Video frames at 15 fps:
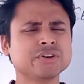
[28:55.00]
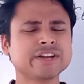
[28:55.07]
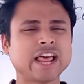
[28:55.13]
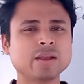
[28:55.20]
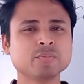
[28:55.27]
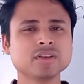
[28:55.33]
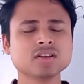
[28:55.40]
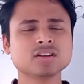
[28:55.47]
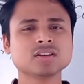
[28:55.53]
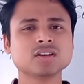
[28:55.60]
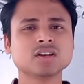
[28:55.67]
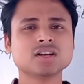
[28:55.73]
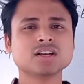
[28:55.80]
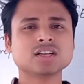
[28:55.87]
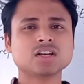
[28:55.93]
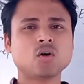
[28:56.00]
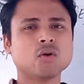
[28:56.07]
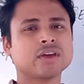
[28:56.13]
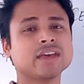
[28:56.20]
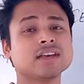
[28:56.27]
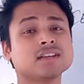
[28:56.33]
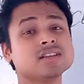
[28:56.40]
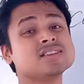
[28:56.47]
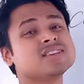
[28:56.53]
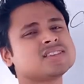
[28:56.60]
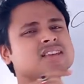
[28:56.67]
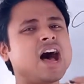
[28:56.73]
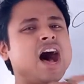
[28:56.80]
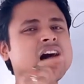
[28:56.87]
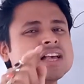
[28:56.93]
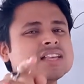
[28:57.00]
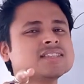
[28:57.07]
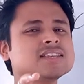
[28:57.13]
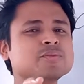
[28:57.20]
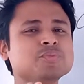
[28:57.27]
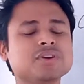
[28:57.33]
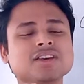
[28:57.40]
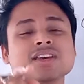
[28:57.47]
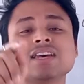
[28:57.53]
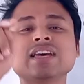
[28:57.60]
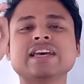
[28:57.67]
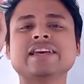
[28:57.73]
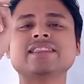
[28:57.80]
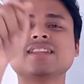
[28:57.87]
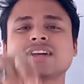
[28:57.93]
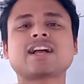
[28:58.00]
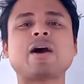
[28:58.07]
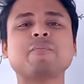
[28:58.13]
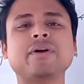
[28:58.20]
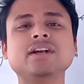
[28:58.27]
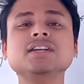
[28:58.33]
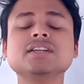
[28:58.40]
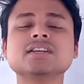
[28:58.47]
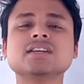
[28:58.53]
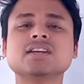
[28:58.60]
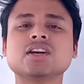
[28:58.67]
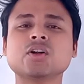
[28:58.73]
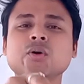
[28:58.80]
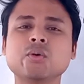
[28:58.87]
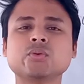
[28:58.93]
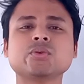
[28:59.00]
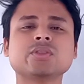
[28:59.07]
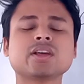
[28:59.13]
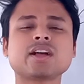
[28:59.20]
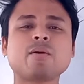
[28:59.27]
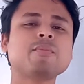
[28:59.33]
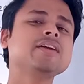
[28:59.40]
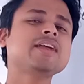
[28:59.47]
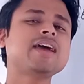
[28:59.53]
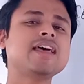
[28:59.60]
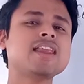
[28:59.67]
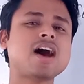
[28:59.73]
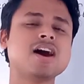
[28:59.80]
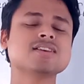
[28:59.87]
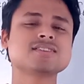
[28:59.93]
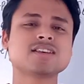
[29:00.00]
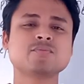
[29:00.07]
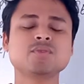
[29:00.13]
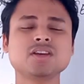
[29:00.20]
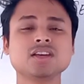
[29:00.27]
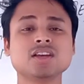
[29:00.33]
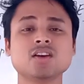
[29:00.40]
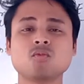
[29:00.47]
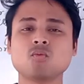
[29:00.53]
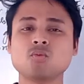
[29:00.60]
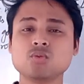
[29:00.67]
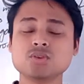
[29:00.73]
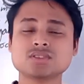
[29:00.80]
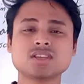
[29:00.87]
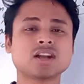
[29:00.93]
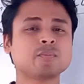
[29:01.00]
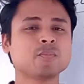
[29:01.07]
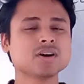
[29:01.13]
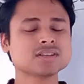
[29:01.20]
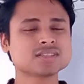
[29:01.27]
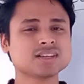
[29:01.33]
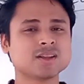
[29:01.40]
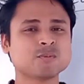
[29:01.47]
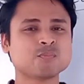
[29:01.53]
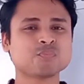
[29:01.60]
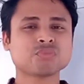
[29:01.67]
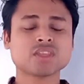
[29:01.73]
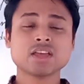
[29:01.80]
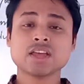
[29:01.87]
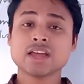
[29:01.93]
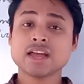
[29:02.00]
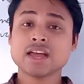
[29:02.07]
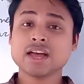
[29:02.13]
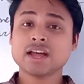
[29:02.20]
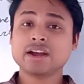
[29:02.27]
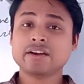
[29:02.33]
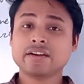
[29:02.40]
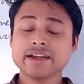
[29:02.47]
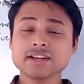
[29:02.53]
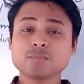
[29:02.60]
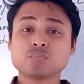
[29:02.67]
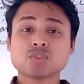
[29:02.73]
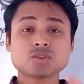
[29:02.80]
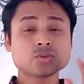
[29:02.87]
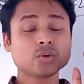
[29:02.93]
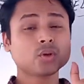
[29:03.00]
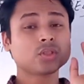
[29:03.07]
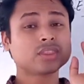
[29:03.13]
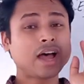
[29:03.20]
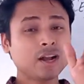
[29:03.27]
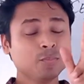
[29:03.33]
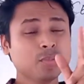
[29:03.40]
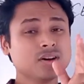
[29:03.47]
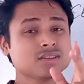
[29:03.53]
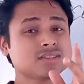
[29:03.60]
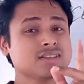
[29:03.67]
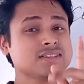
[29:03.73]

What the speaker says: Could you tell me? Okay, just answer me in the comment. Go to the comment and answer me who is that person, right? So that